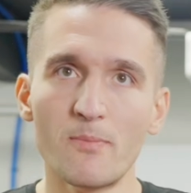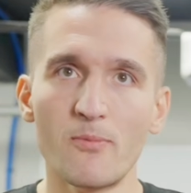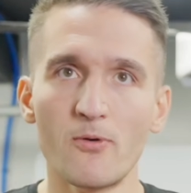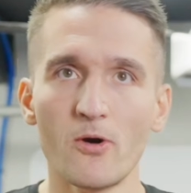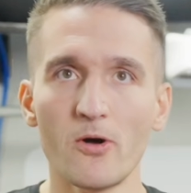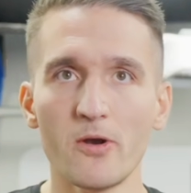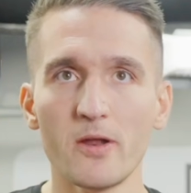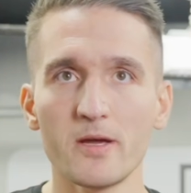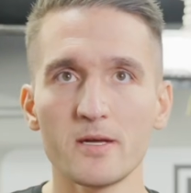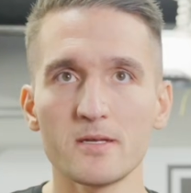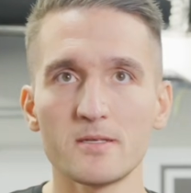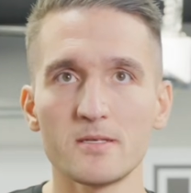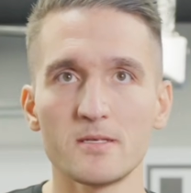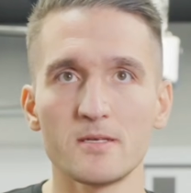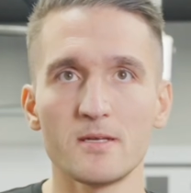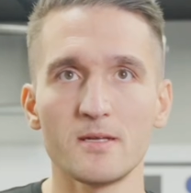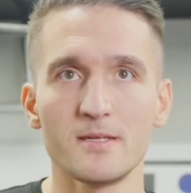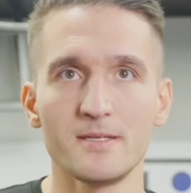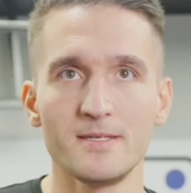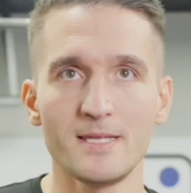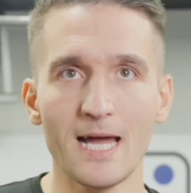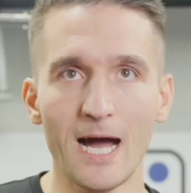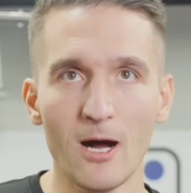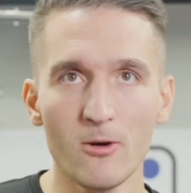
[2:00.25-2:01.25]
product
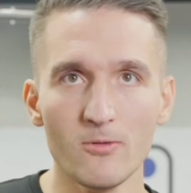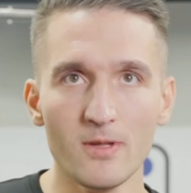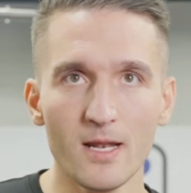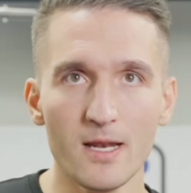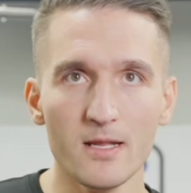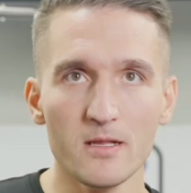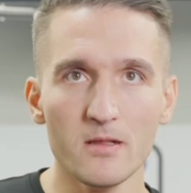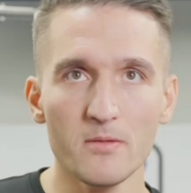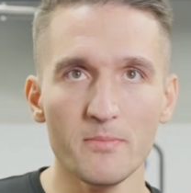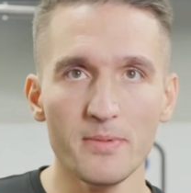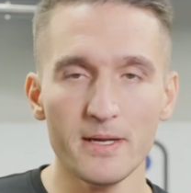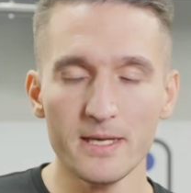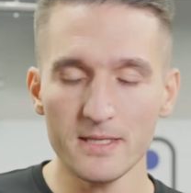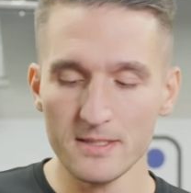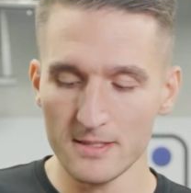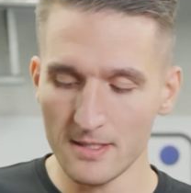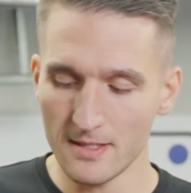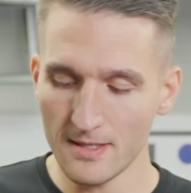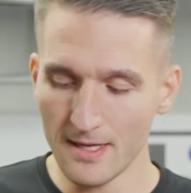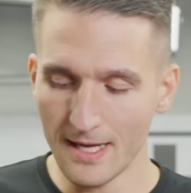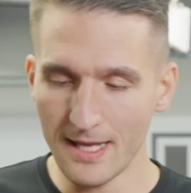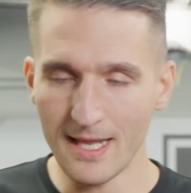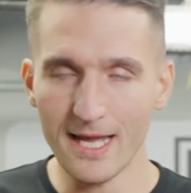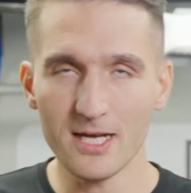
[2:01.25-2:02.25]
down a little bit
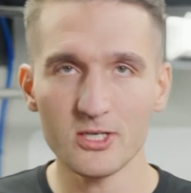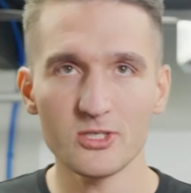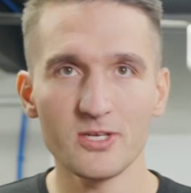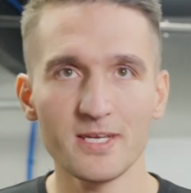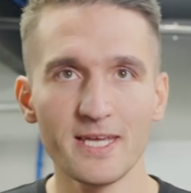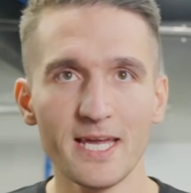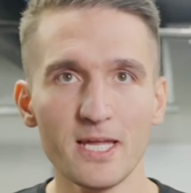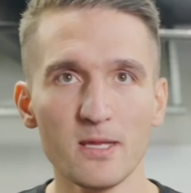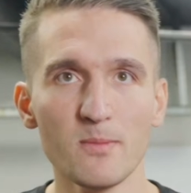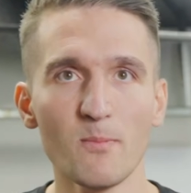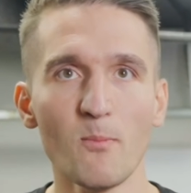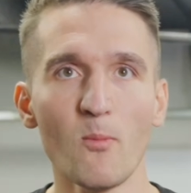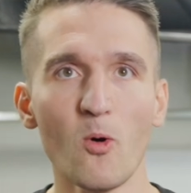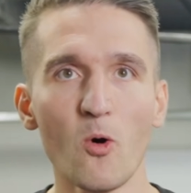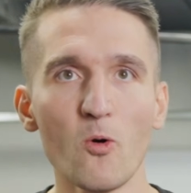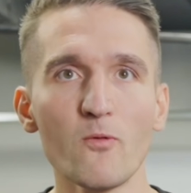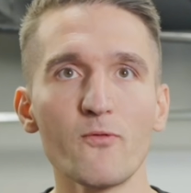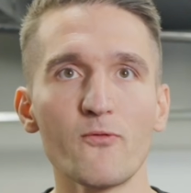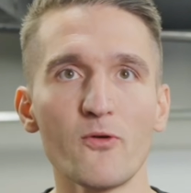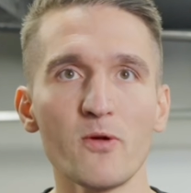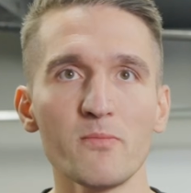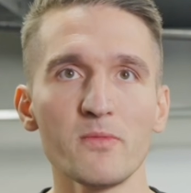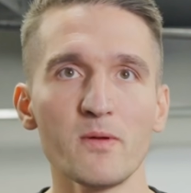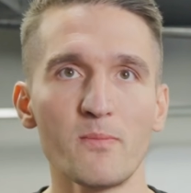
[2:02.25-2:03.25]
and actually get more
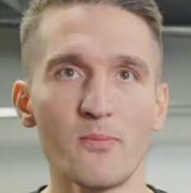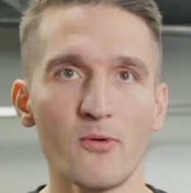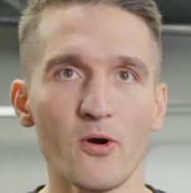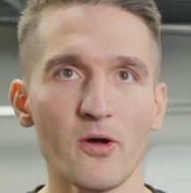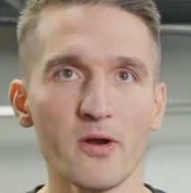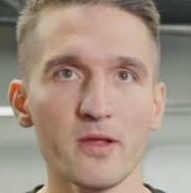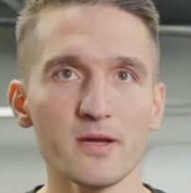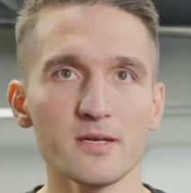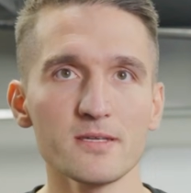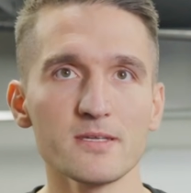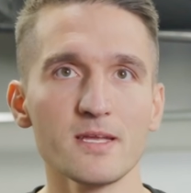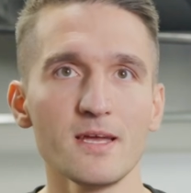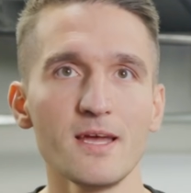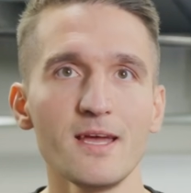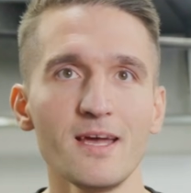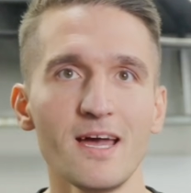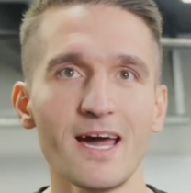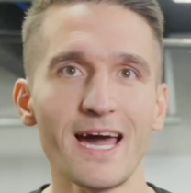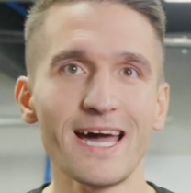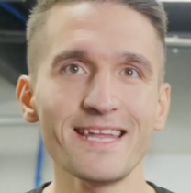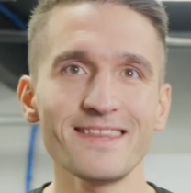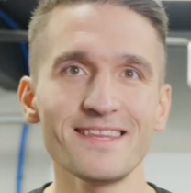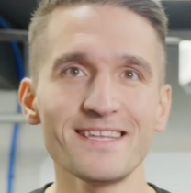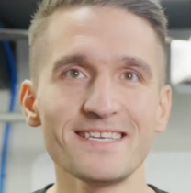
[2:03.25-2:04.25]
from the product
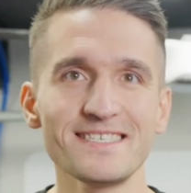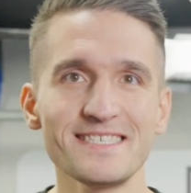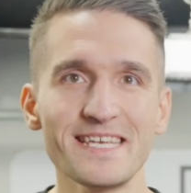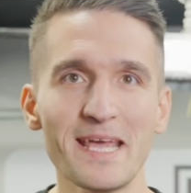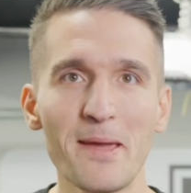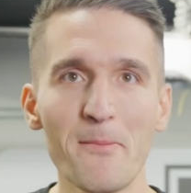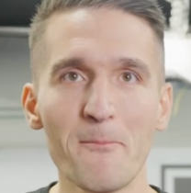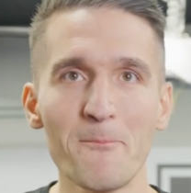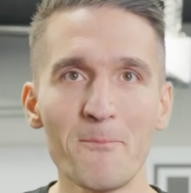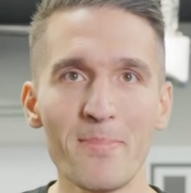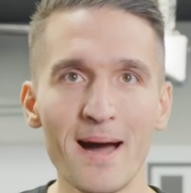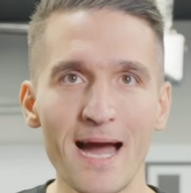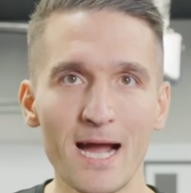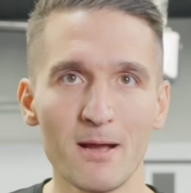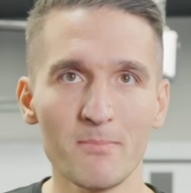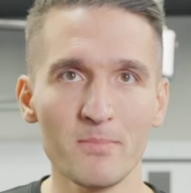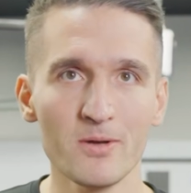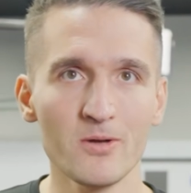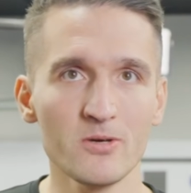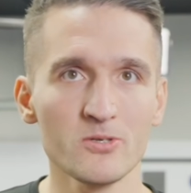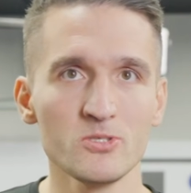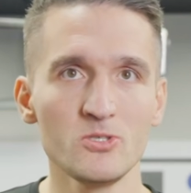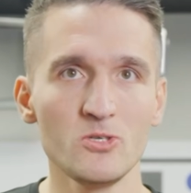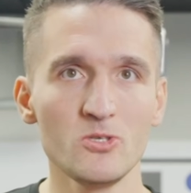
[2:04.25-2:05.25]
at the same bang,
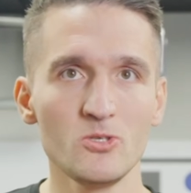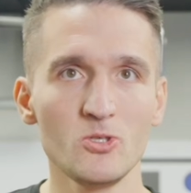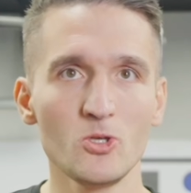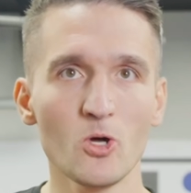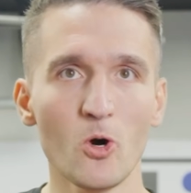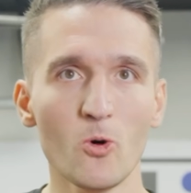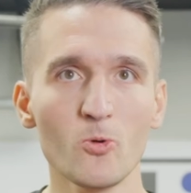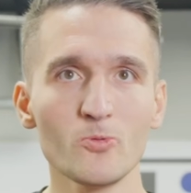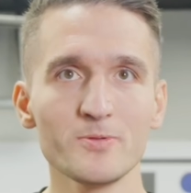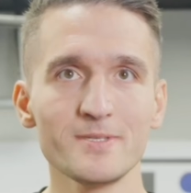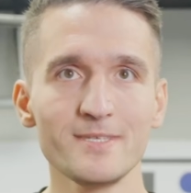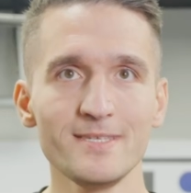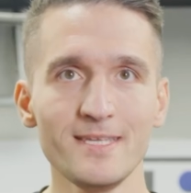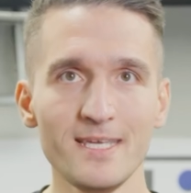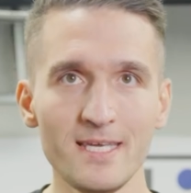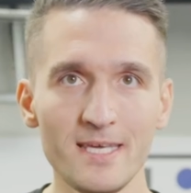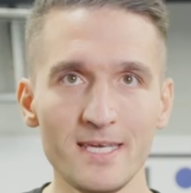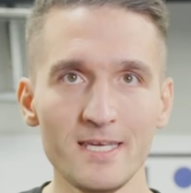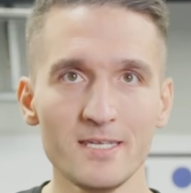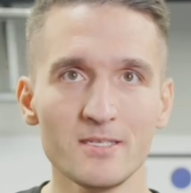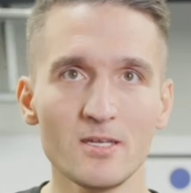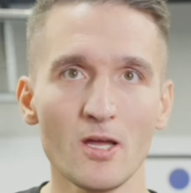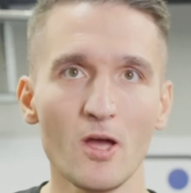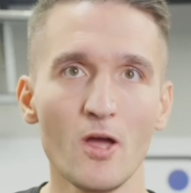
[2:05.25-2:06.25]
because you don't
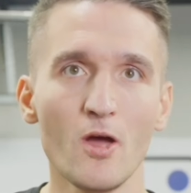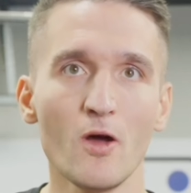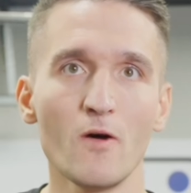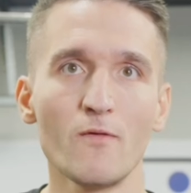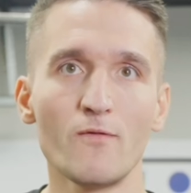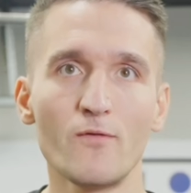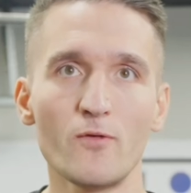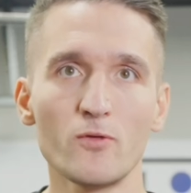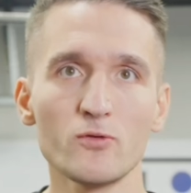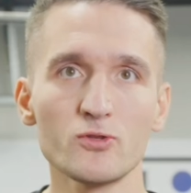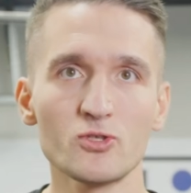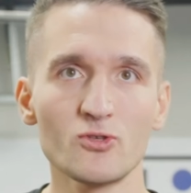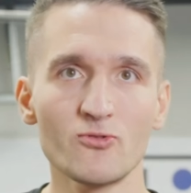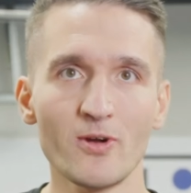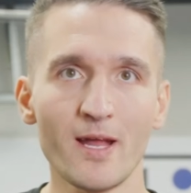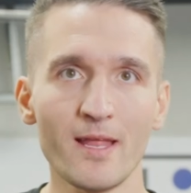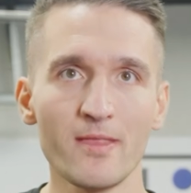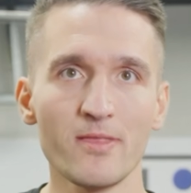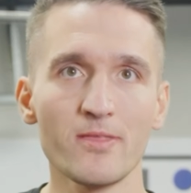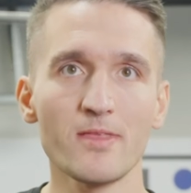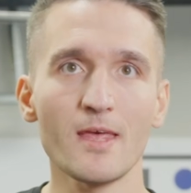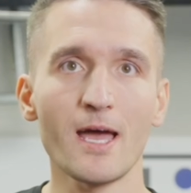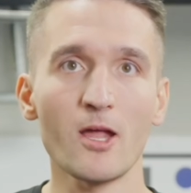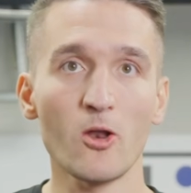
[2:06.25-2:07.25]
need full
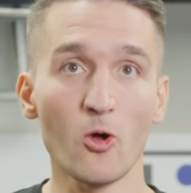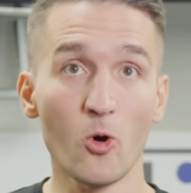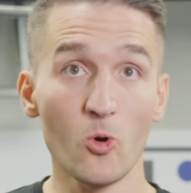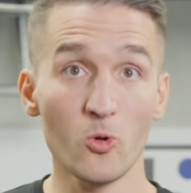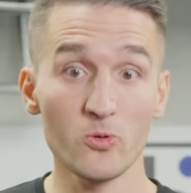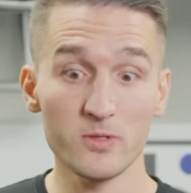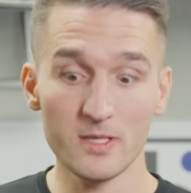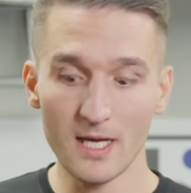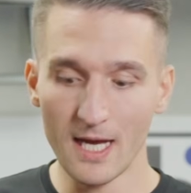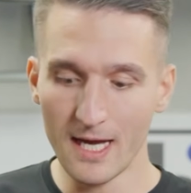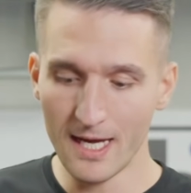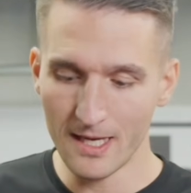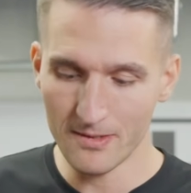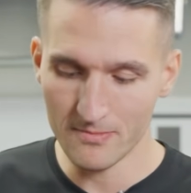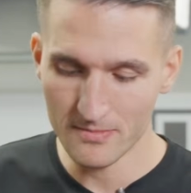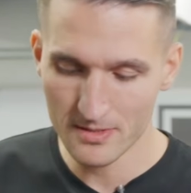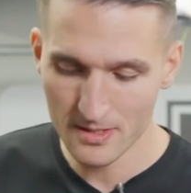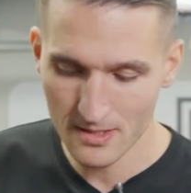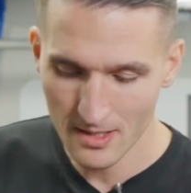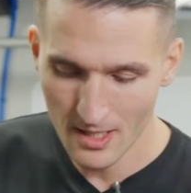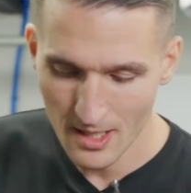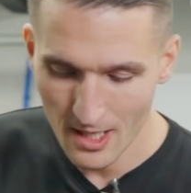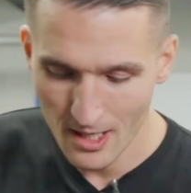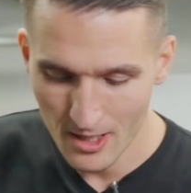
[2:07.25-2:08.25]
strength at all
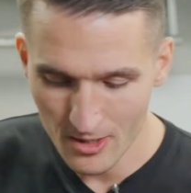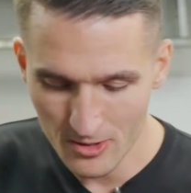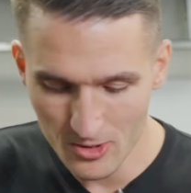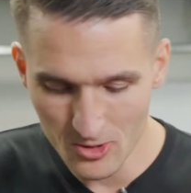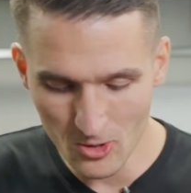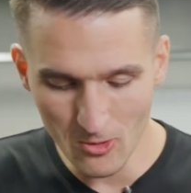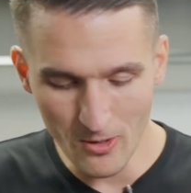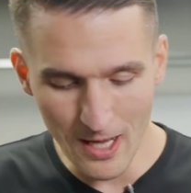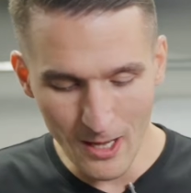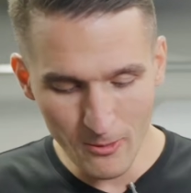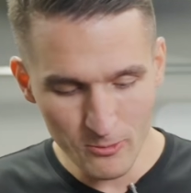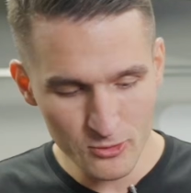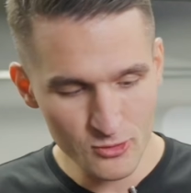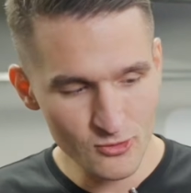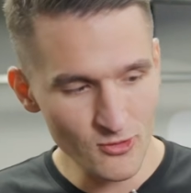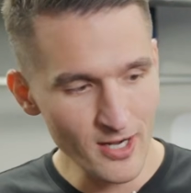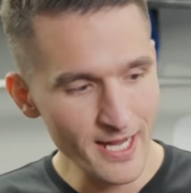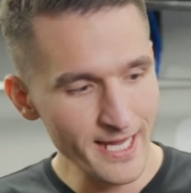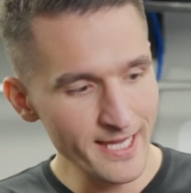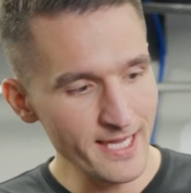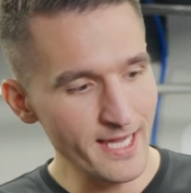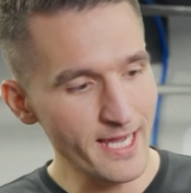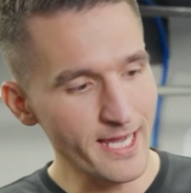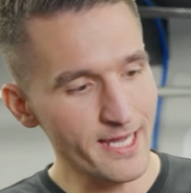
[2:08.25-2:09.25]
times. So our
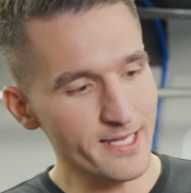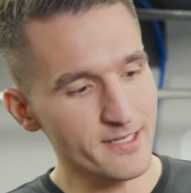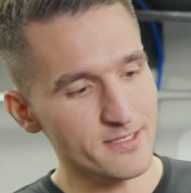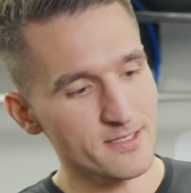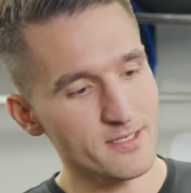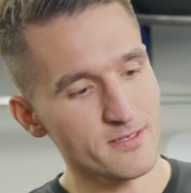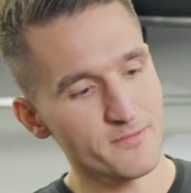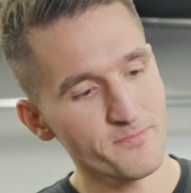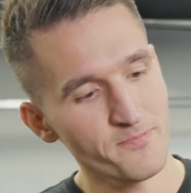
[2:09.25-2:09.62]
drying aid,